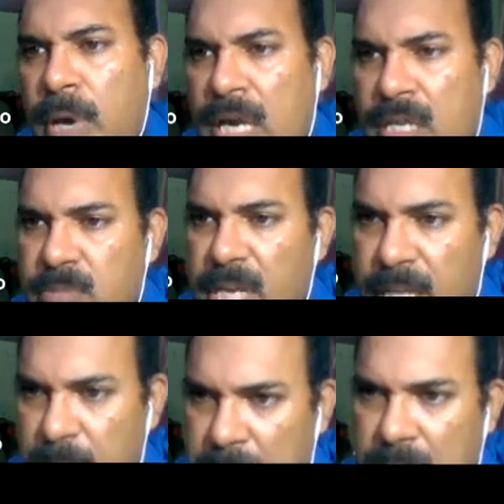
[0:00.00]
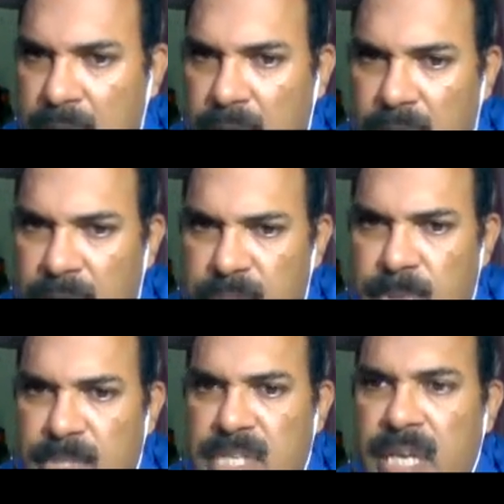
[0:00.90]
part of the limb,
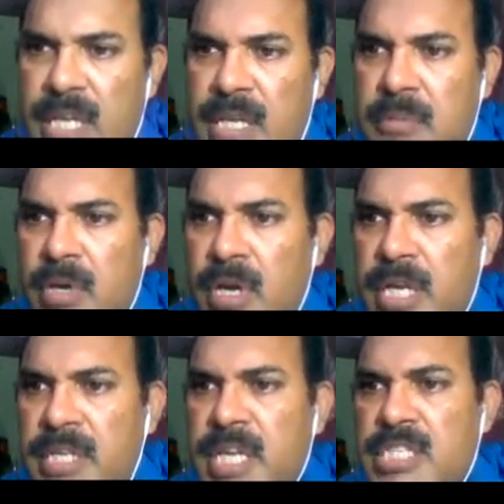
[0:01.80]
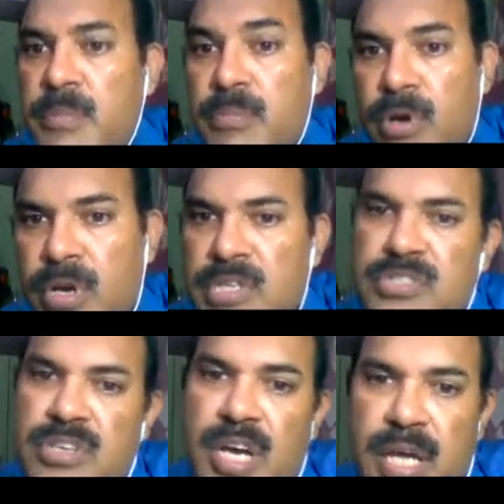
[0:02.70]
especially in case of burn
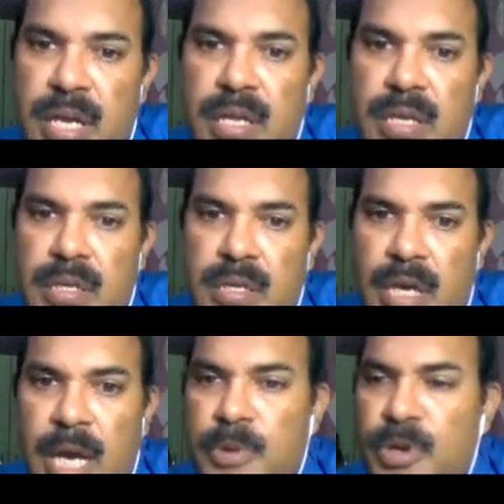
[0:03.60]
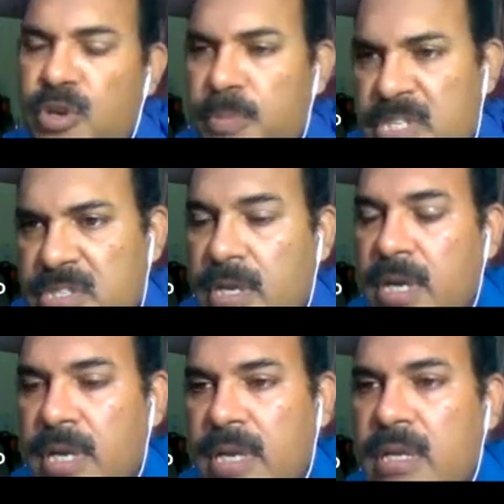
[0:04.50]
scar, hypertrophied
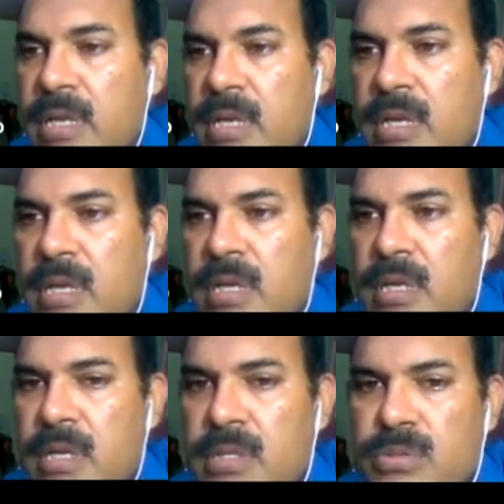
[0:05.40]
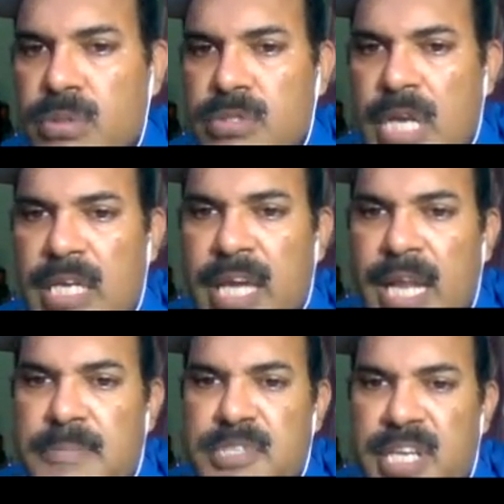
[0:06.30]
scar, so that
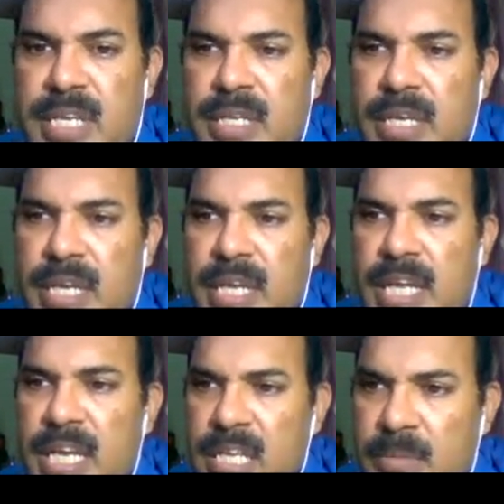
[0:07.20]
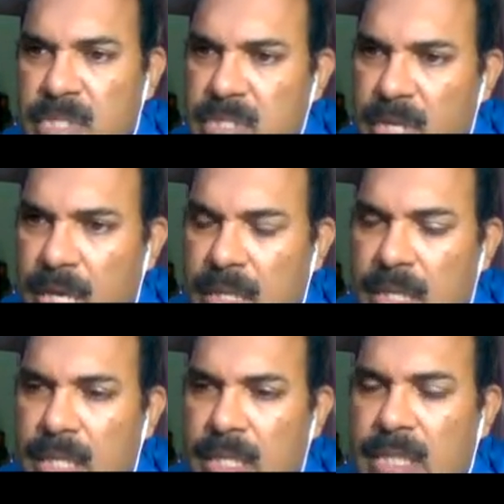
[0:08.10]
helps in healing of the scar.
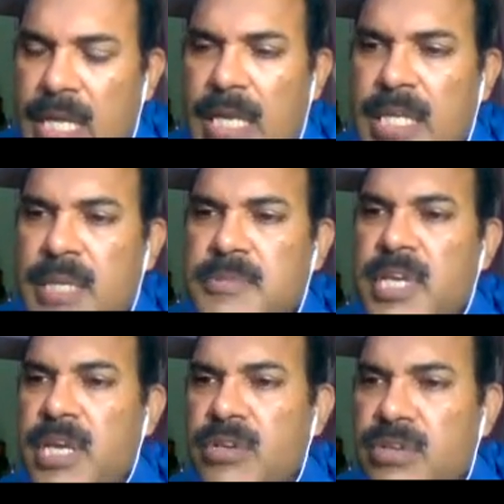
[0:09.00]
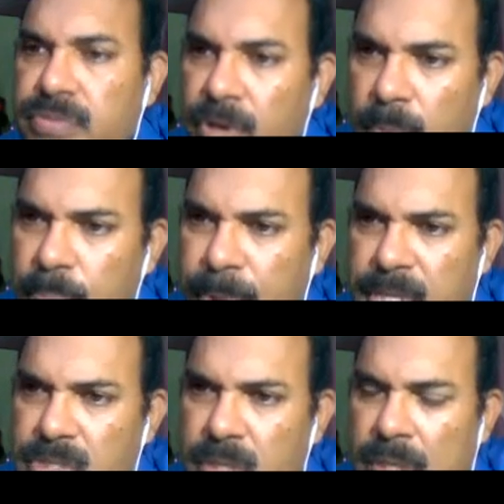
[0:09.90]
That gives a uniform
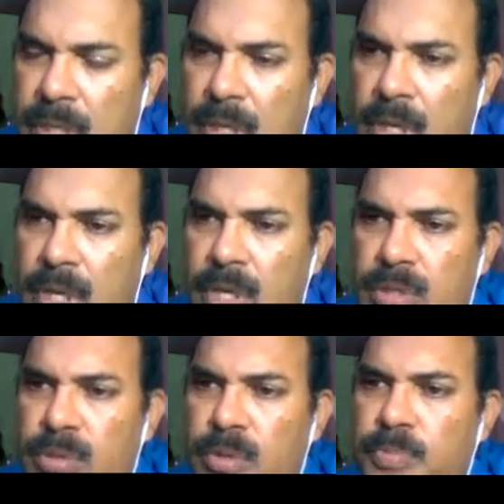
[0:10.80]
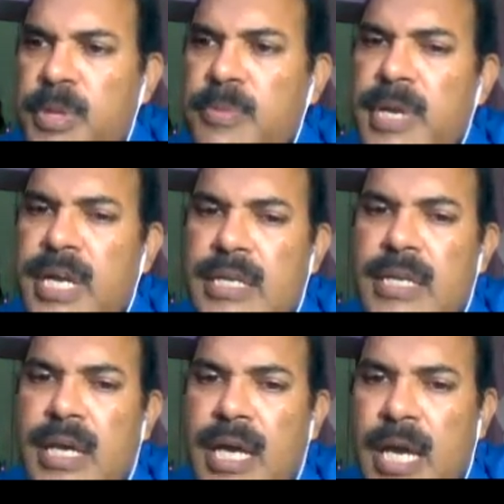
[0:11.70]
pressure to prevent
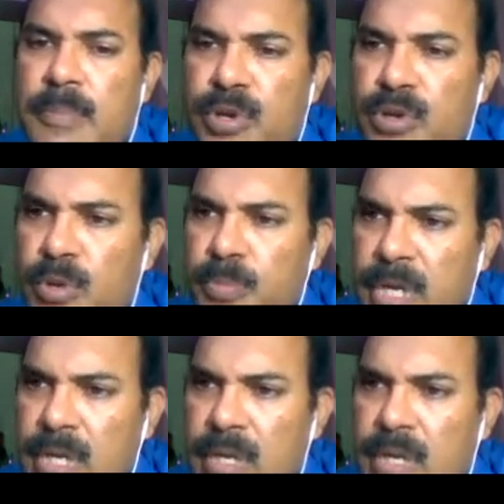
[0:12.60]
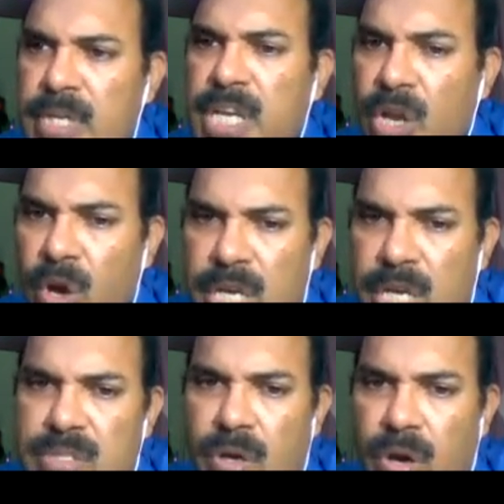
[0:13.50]
hypertrophied
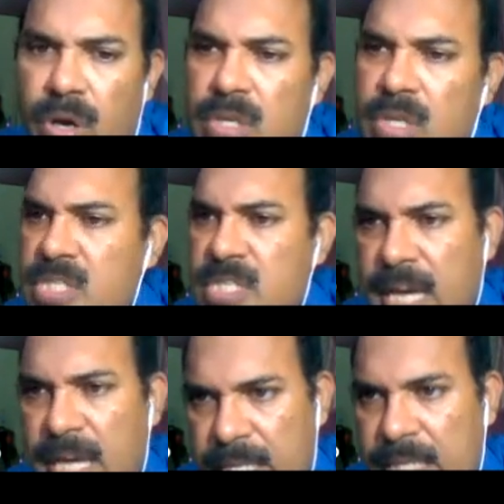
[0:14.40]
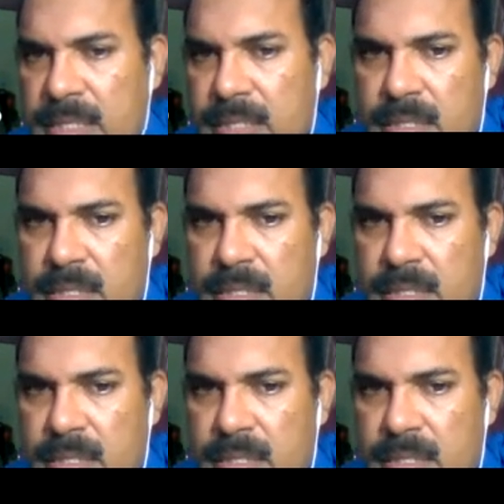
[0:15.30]
keloids or scarring.